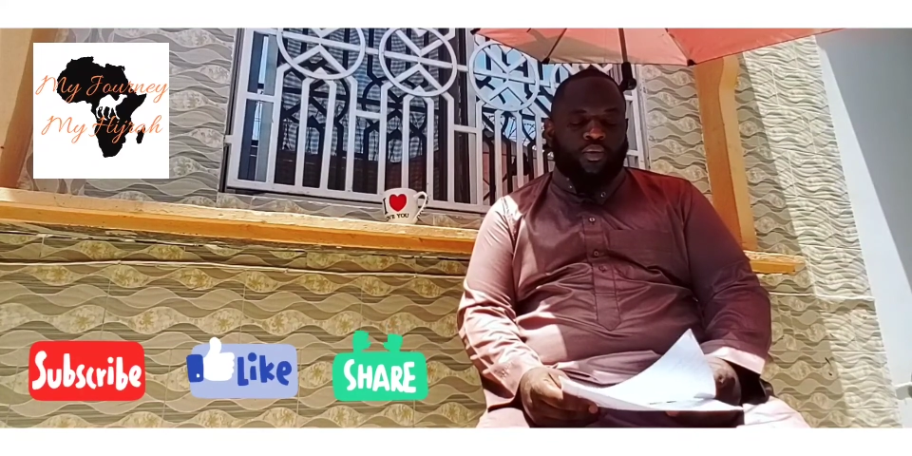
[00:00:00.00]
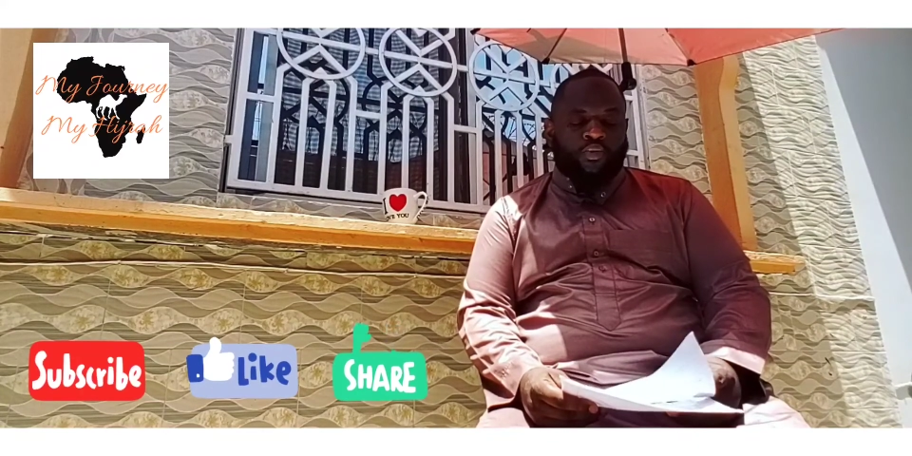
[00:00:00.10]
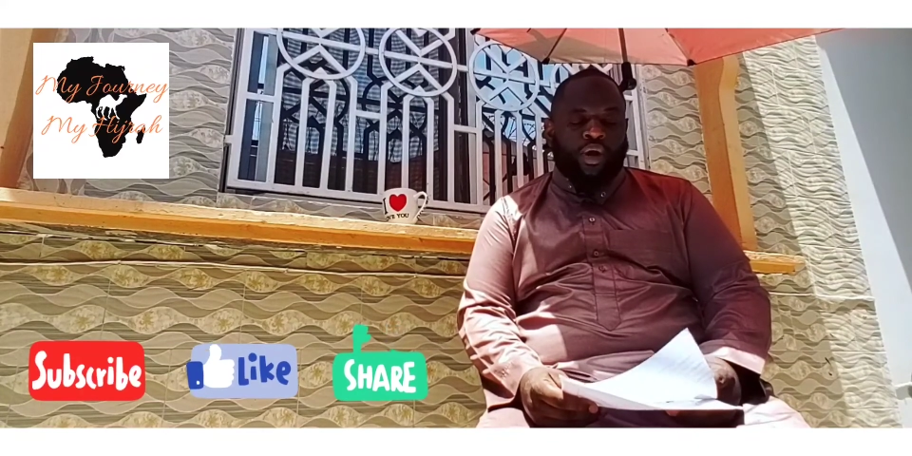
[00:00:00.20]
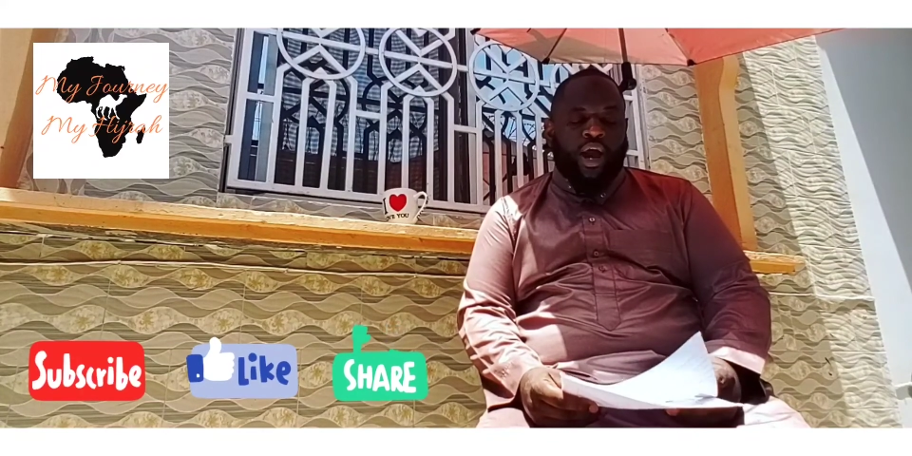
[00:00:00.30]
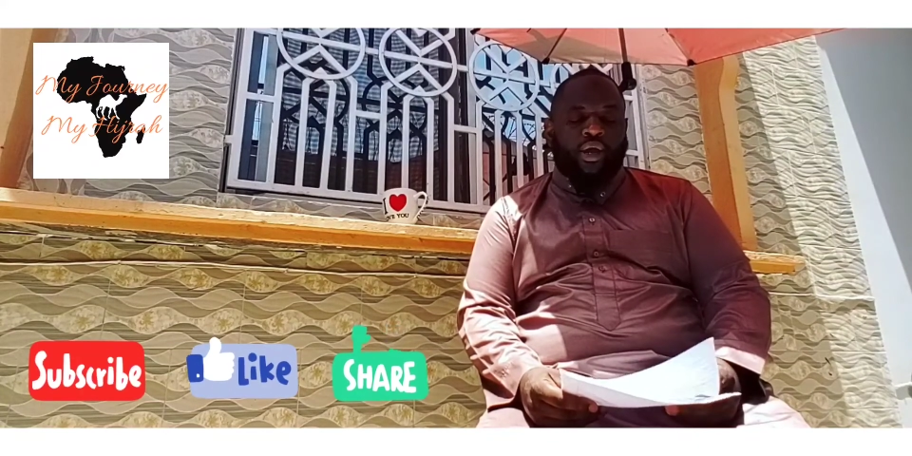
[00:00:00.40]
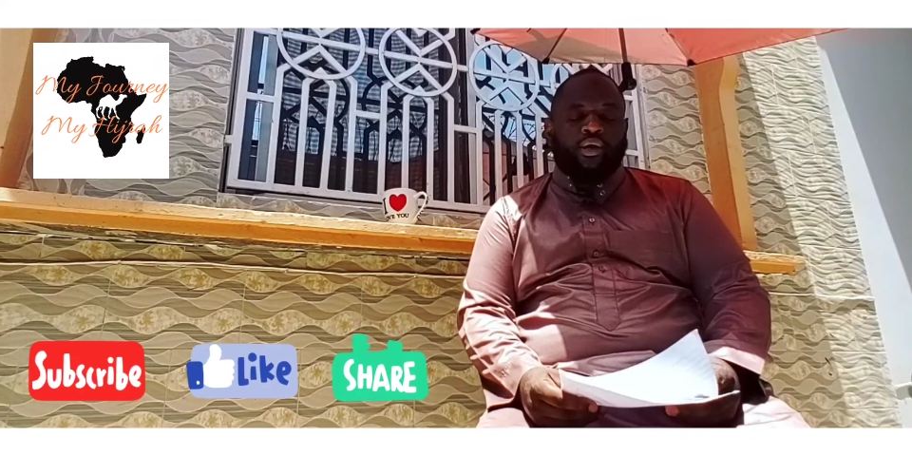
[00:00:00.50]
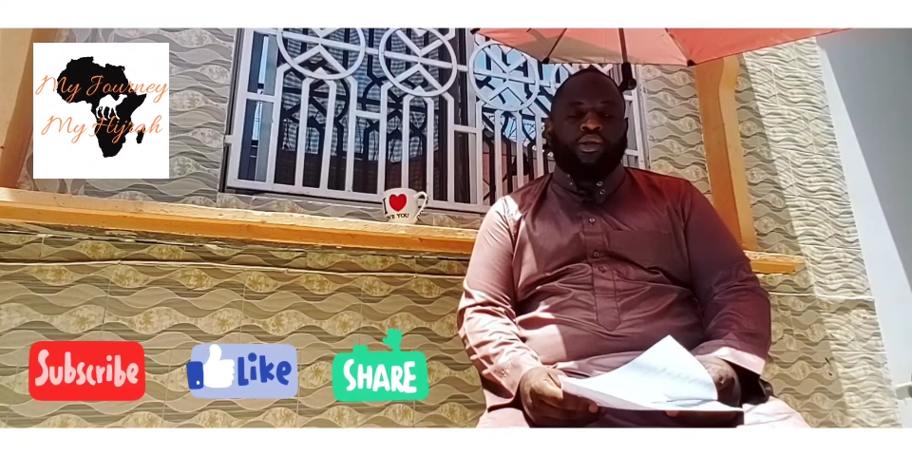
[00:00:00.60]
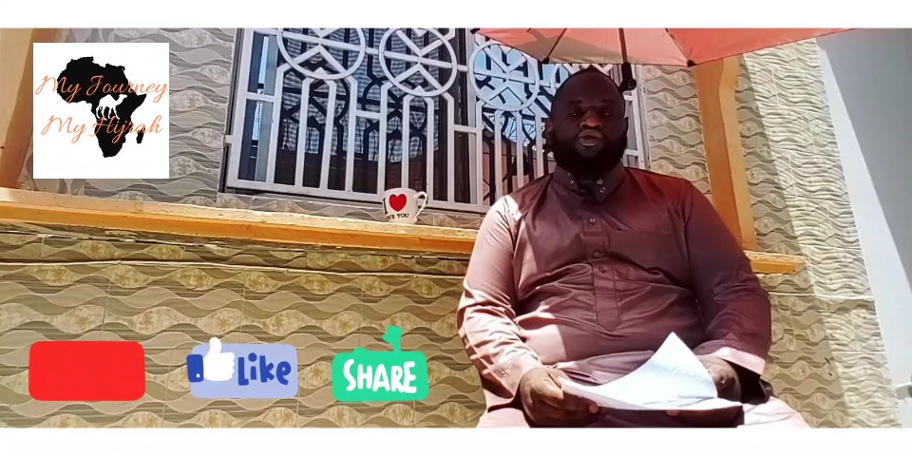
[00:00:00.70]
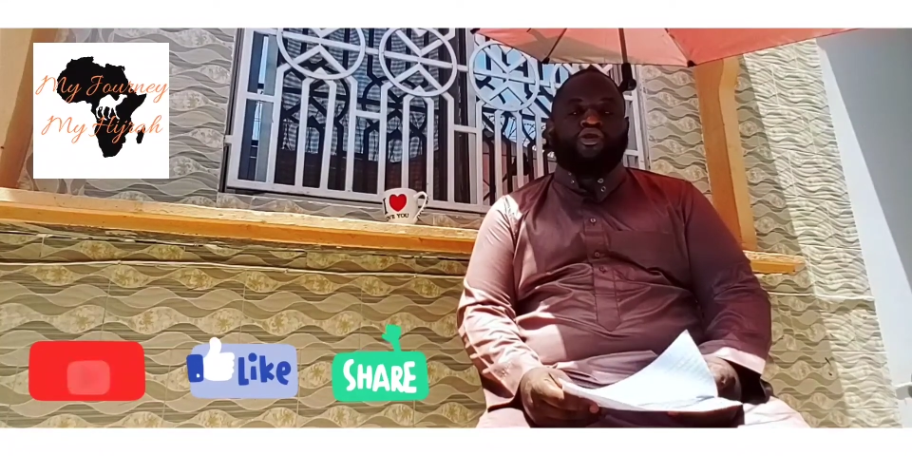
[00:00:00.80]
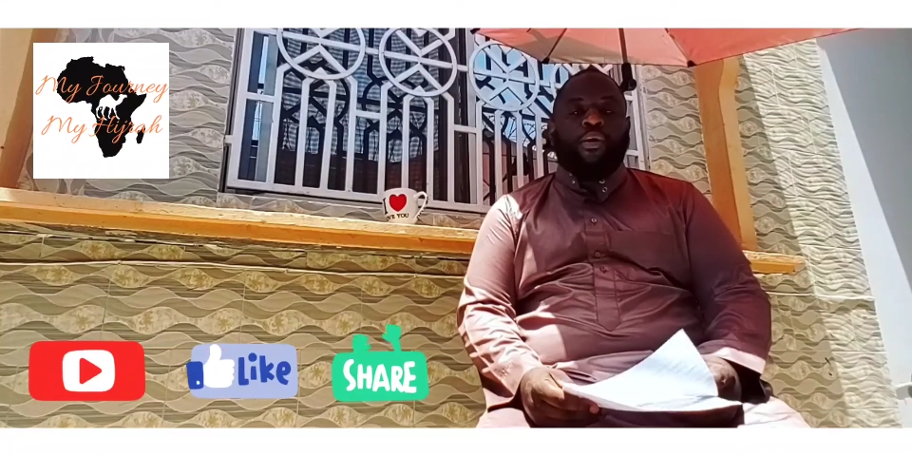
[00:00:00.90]
what I
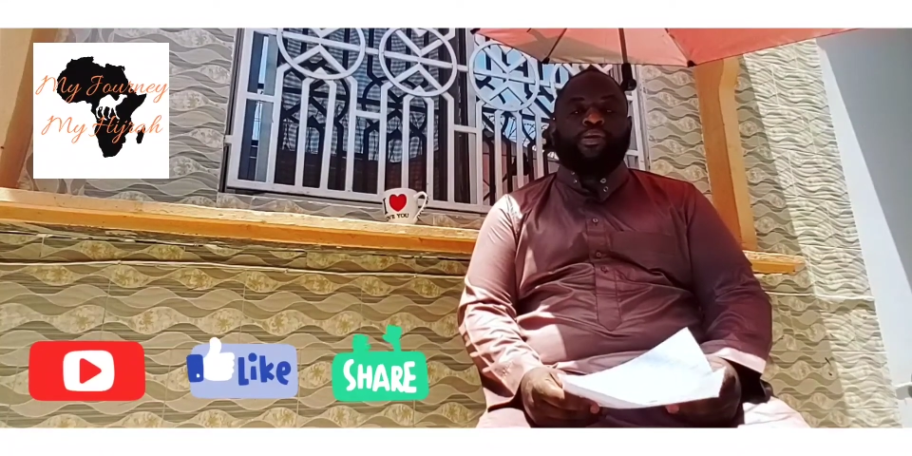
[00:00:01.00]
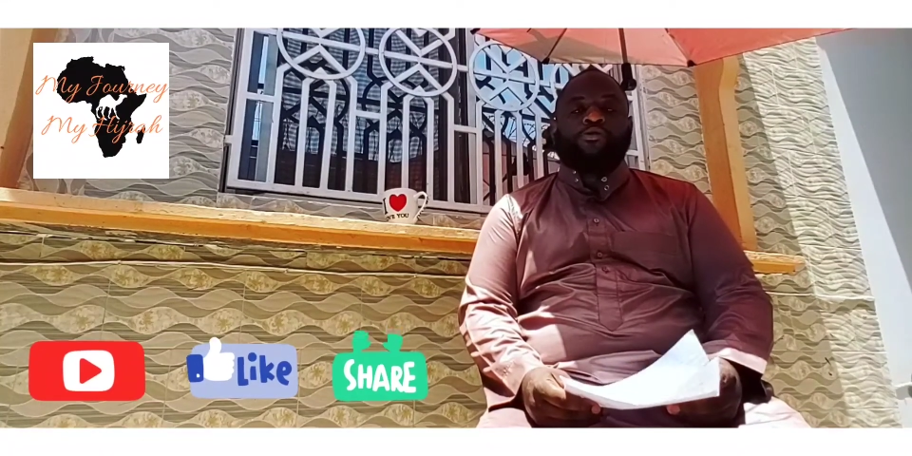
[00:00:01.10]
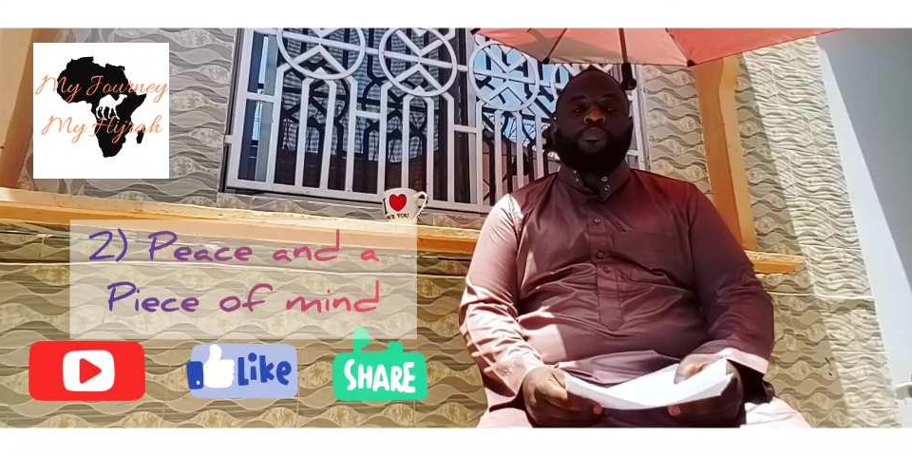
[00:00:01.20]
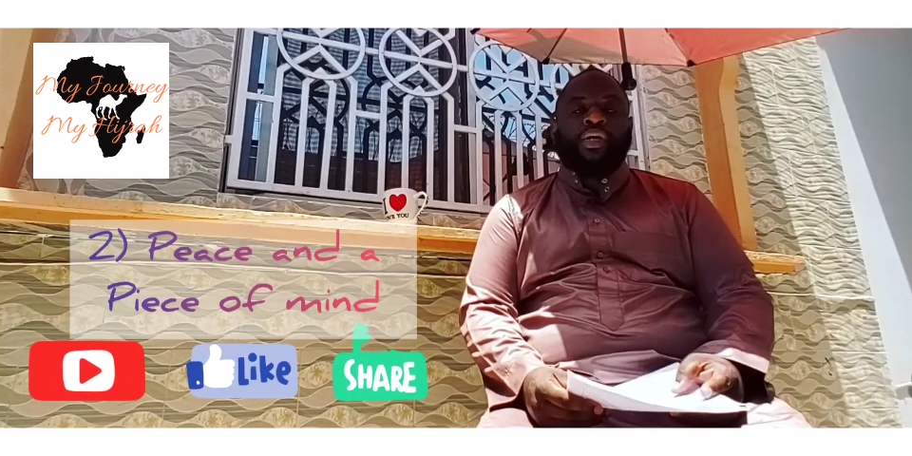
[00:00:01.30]
describe as